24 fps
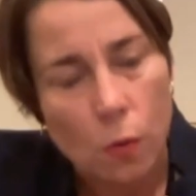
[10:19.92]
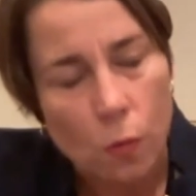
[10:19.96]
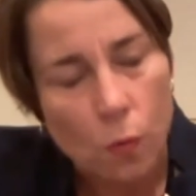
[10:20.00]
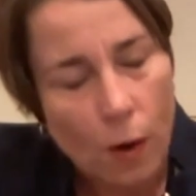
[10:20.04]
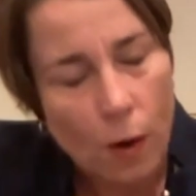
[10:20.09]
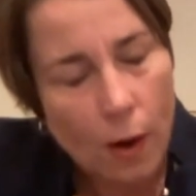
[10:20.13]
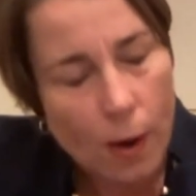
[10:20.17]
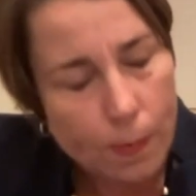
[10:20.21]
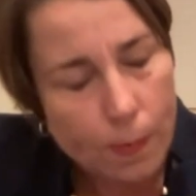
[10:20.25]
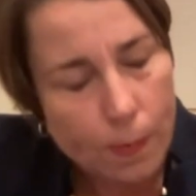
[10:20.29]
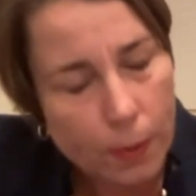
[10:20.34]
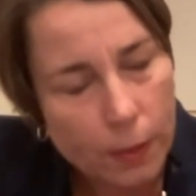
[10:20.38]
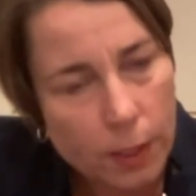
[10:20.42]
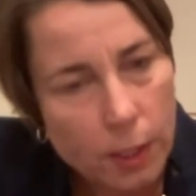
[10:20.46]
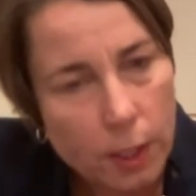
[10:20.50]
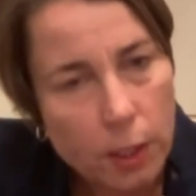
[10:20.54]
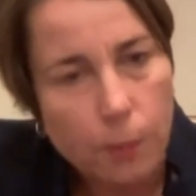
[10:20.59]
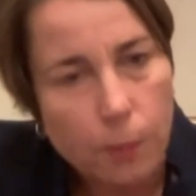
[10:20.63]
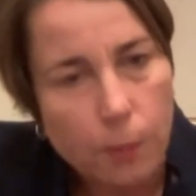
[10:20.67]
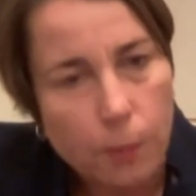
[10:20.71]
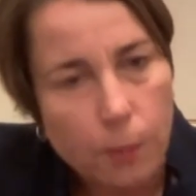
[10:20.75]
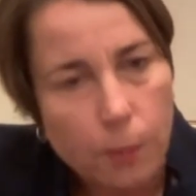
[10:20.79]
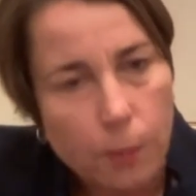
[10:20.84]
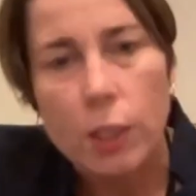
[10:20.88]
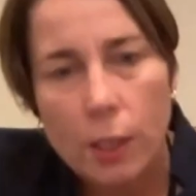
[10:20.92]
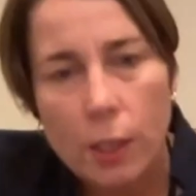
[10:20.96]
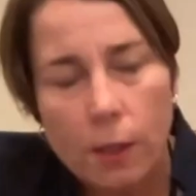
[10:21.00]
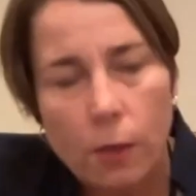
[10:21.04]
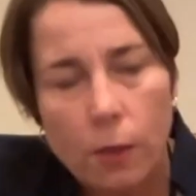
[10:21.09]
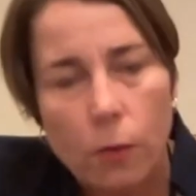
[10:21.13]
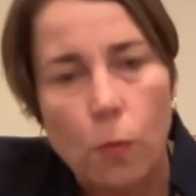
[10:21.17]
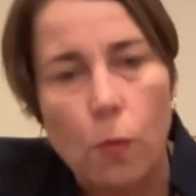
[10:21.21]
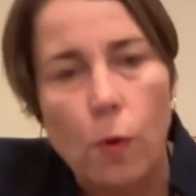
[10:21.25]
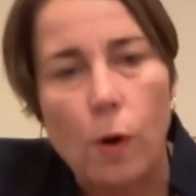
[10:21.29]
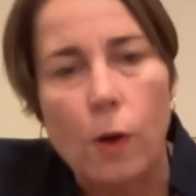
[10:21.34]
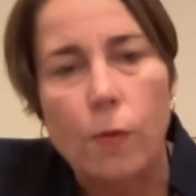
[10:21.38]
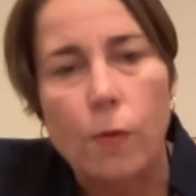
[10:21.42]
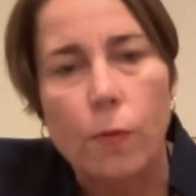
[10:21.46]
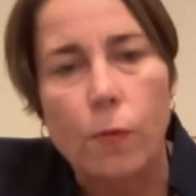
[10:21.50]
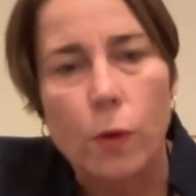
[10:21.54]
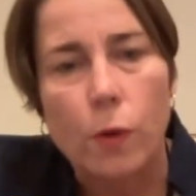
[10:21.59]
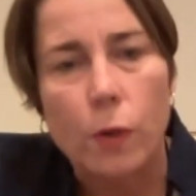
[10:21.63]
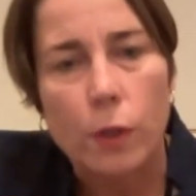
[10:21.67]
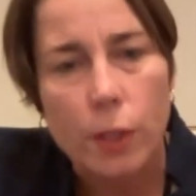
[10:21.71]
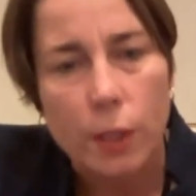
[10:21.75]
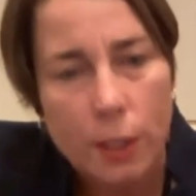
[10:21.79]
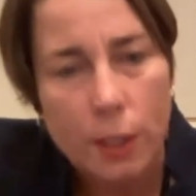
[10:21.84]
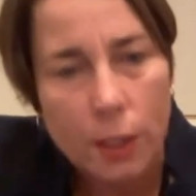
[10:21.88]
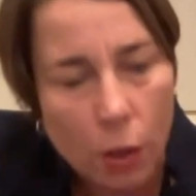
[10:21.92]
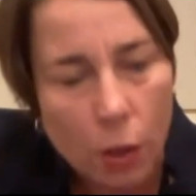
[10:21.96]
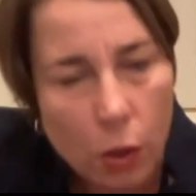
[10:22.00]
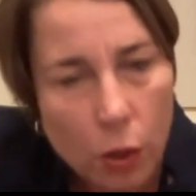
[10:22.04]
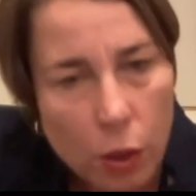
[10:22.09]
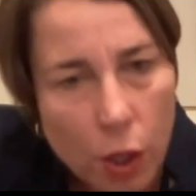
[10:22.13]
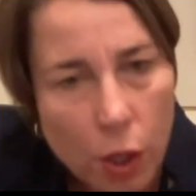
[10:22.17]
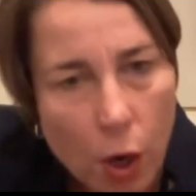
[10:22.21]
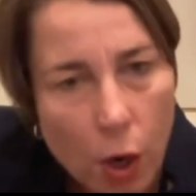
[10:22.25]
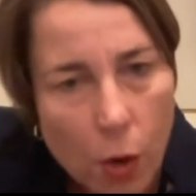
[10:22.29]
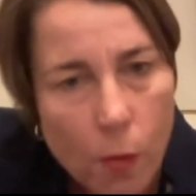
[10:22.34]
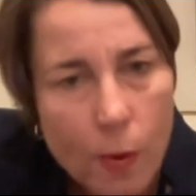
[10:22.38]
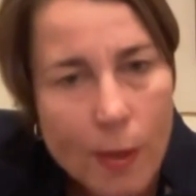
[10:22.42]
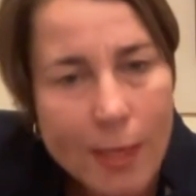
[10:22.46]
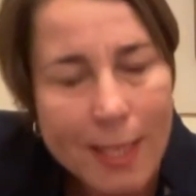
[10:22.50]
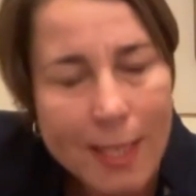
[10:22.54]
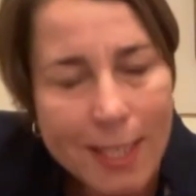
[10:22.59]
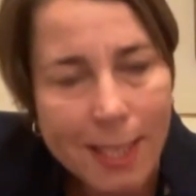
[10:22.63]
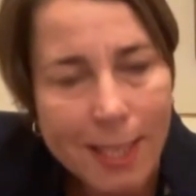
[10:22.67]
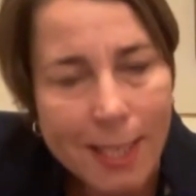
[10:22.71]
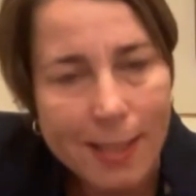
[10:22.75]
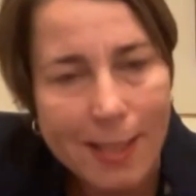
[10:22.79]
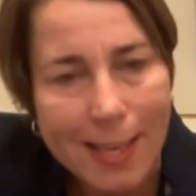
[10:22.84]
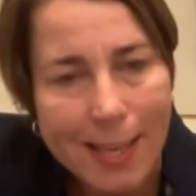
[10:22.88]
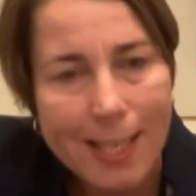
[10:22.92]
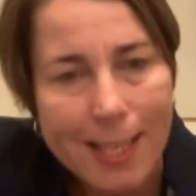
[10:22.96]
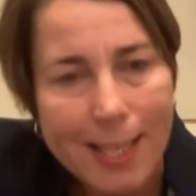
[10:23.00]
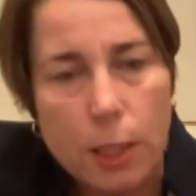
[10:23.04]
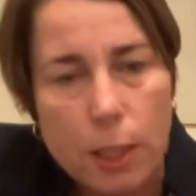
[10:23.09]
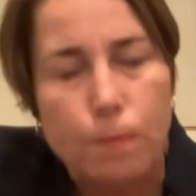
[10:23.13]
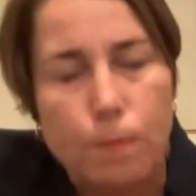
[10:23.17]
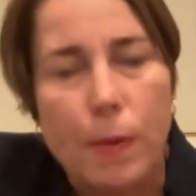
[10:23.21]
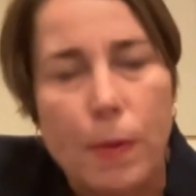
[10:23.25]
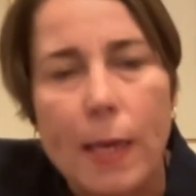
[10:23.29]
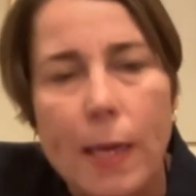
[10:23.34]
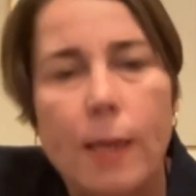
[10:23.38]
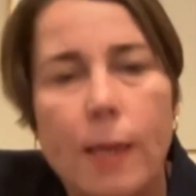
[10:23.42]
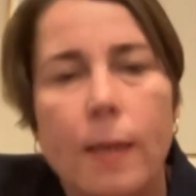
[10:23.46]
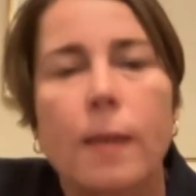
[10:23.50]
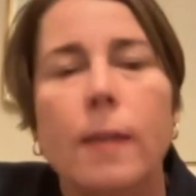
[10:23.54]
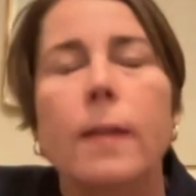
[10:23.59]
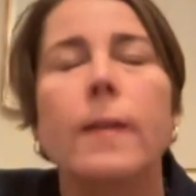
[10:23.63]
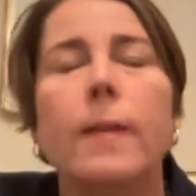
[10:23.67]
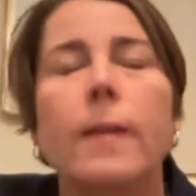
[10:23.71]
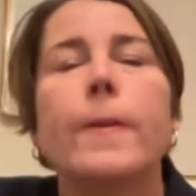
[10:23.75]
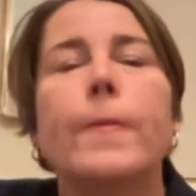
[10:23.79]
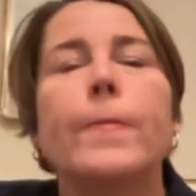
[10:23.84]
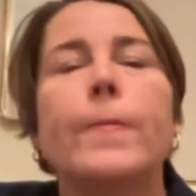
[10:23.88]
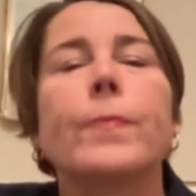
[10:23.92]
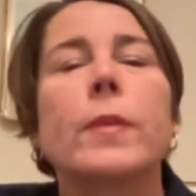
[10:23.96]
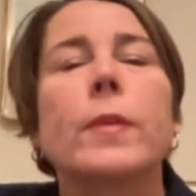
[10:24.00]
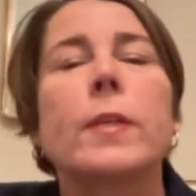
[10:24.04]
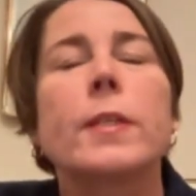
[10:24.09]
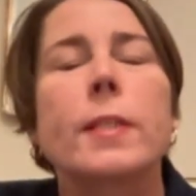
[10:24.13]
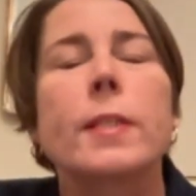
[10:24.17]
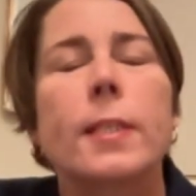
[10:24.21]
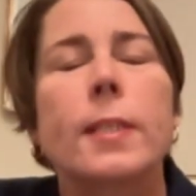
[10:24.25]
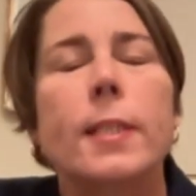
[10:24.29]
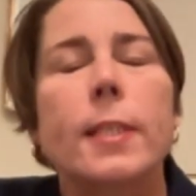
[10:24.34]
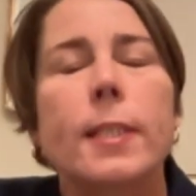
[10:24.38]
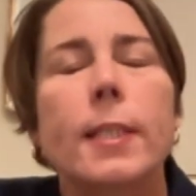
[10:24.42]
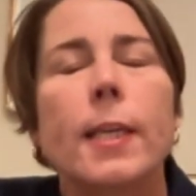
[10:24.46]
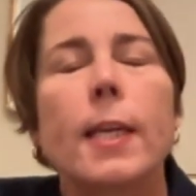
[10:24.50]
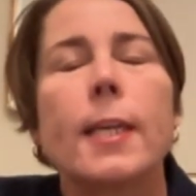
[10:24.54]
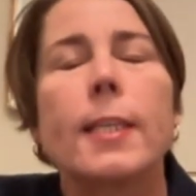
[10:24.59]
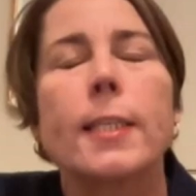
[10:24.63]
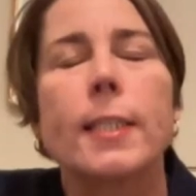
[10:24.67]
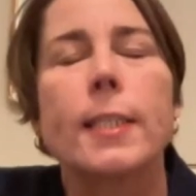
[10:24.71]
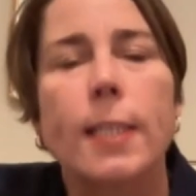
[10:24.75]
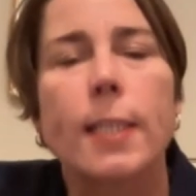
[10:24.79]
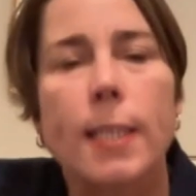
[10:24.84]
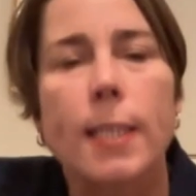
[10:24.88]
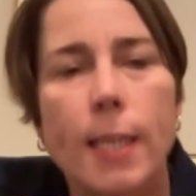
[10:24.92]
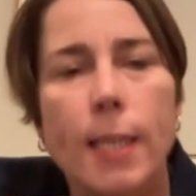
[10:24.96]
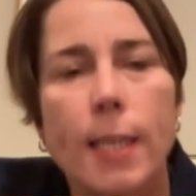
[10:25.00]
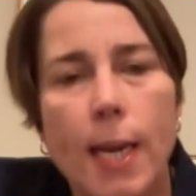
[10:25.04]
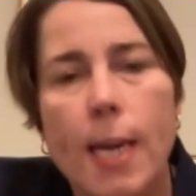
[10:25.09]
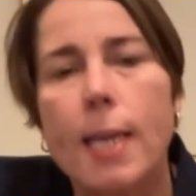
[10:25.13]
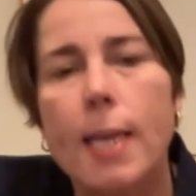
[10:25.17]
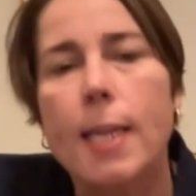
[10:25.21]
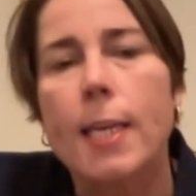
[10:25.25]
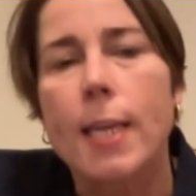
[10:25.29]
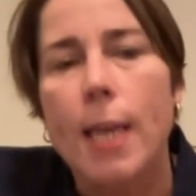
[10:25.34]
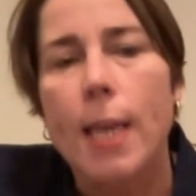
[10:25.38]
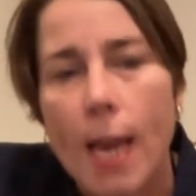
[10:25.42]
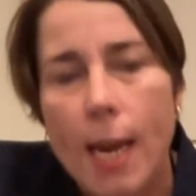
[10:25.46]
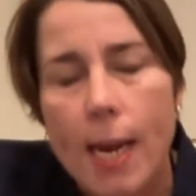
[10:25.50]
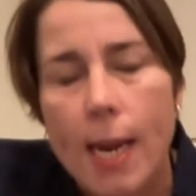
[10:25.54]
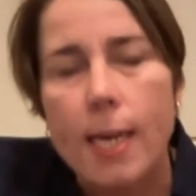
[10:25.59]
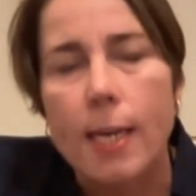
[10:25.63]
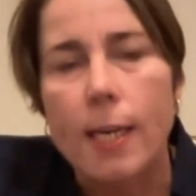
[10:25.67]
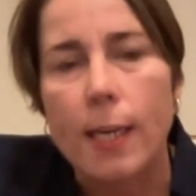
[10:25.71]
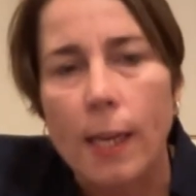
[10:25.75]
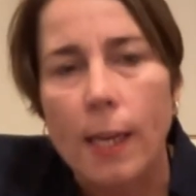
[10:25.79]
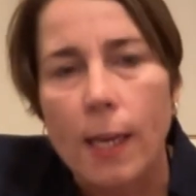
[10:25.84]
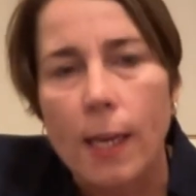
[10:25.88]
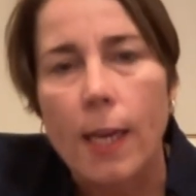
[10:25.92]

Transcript: uh, participation in the workforce is the lowest that it's been since 1988.